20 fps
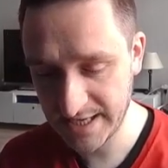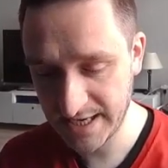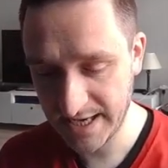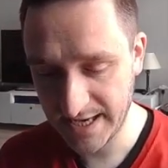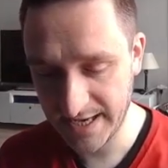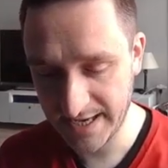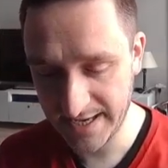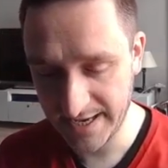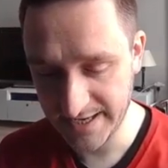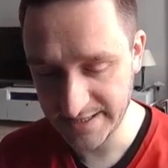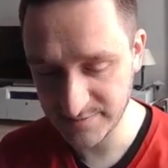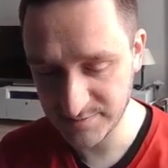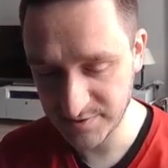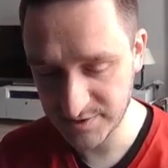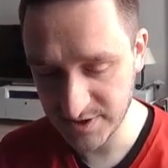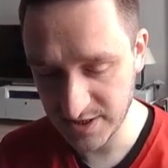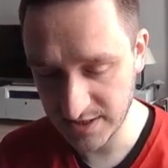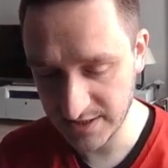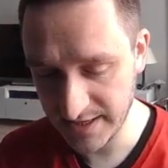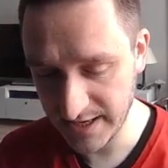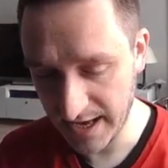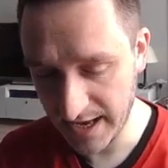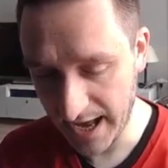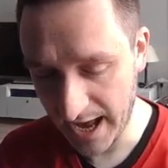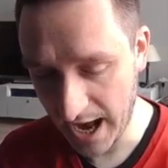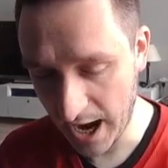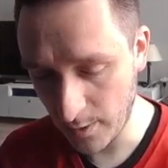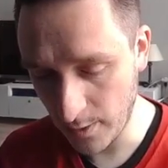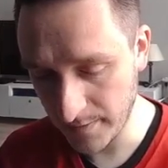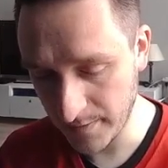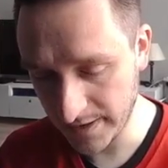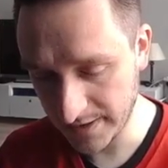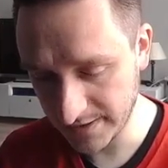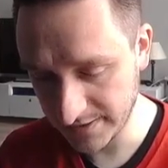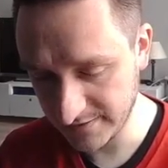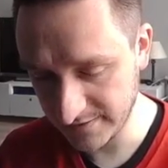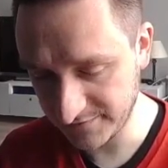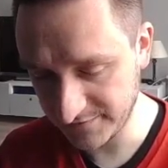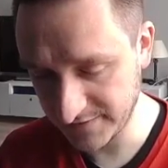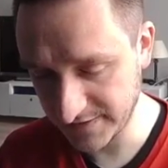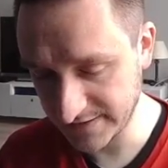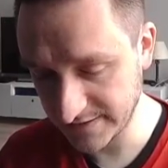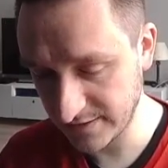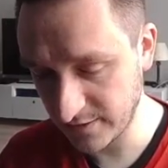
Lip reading: especially how many different